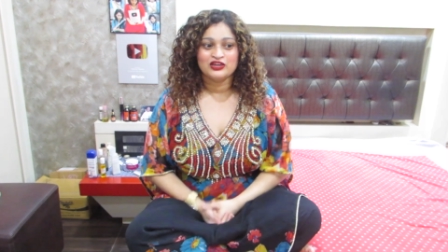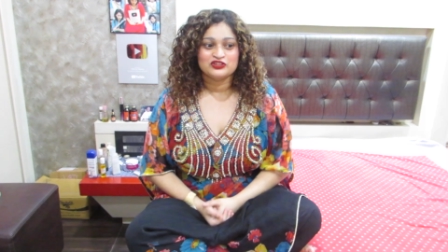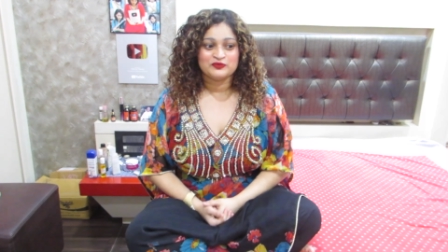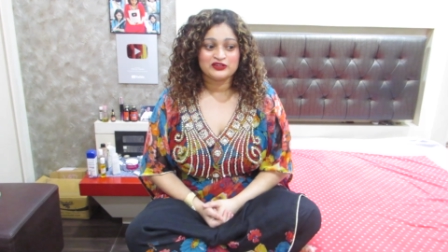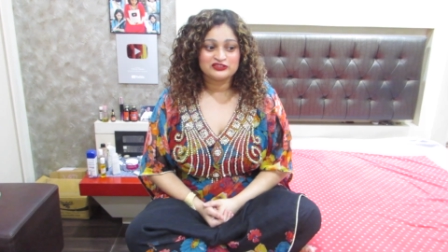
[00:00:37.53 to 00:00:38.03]

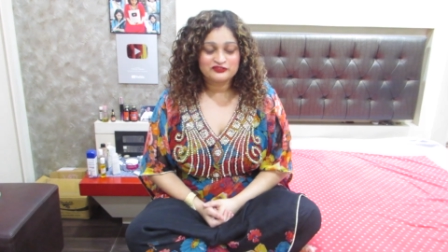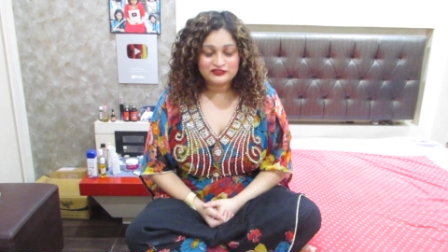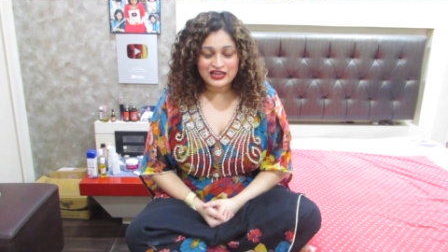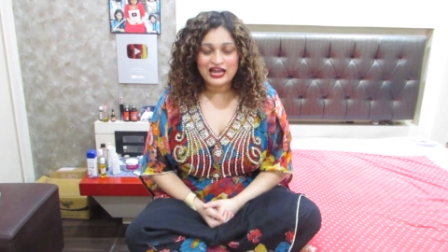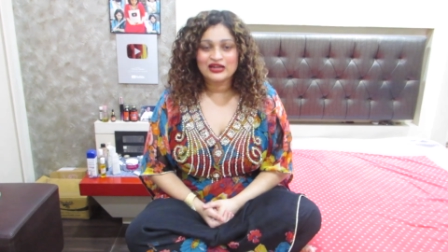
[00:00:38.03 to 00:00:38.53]
So because of
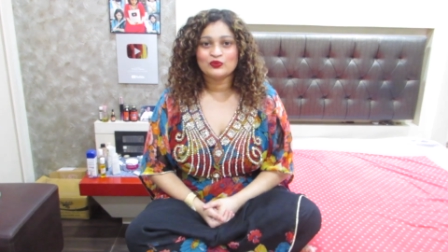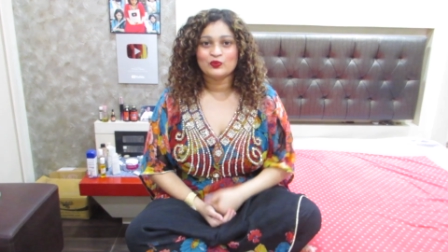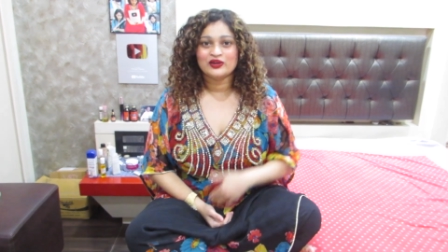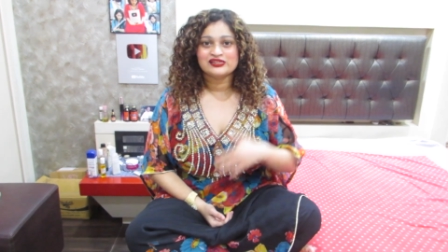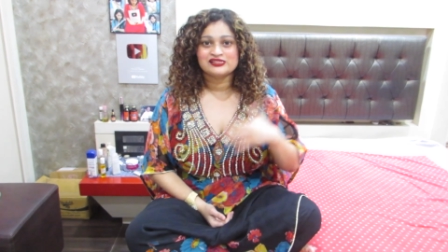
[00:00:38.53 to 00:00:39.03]
that
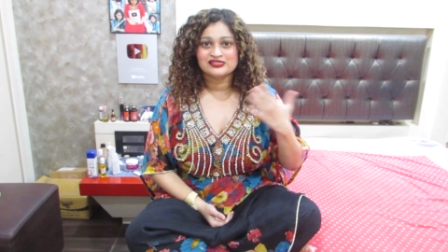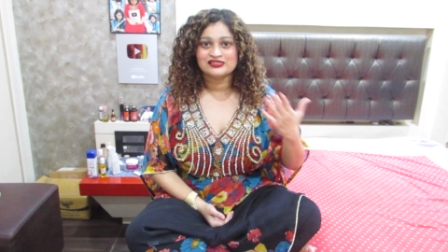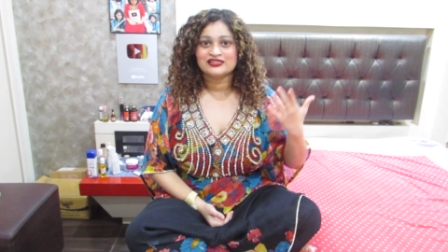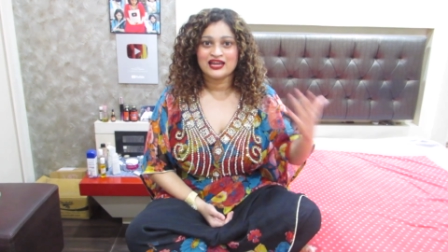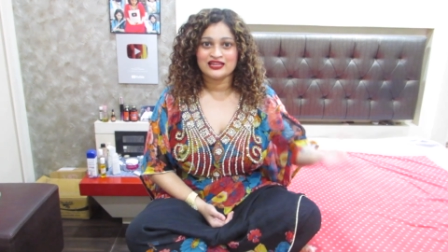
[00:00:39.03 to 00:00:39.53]
we
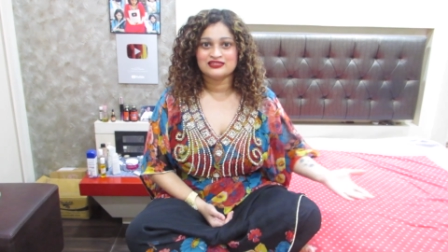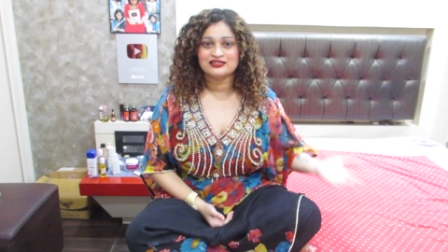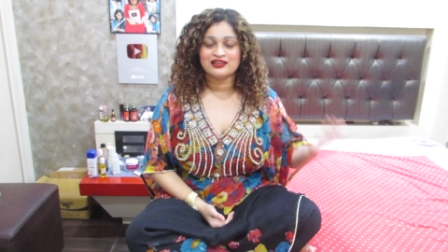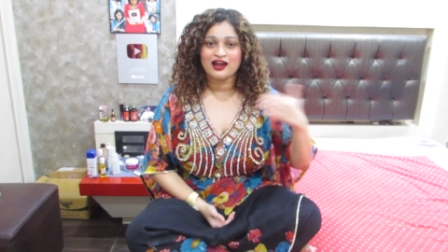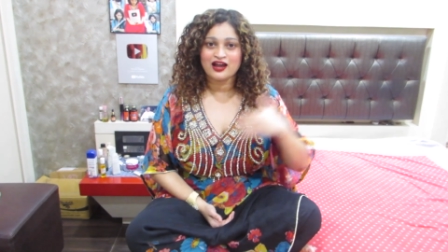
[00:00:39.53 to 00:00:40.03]
did
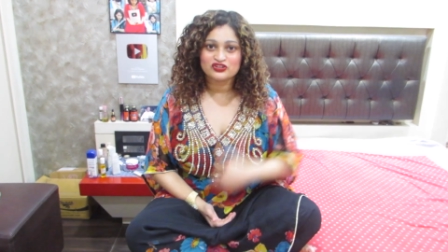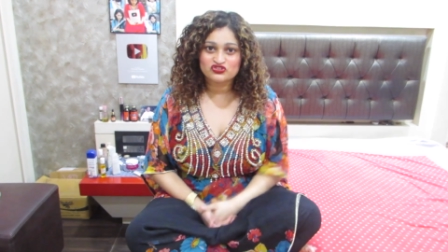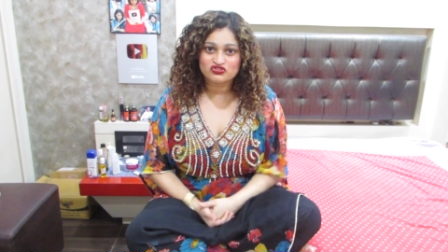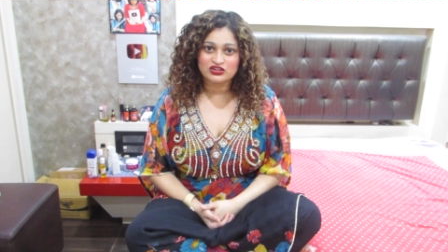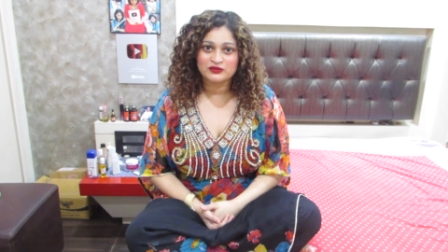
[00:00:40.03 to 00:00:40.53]
cancel our
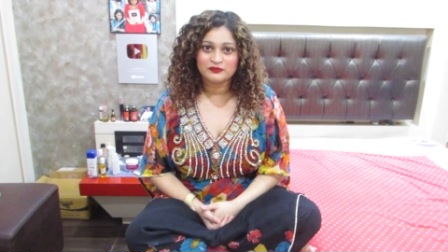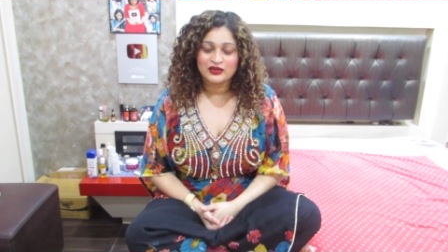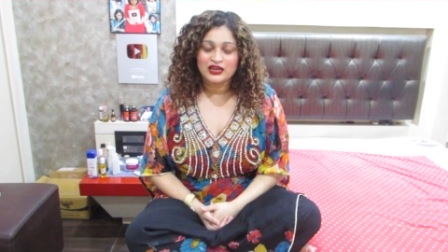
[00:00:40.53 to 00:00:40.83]
trip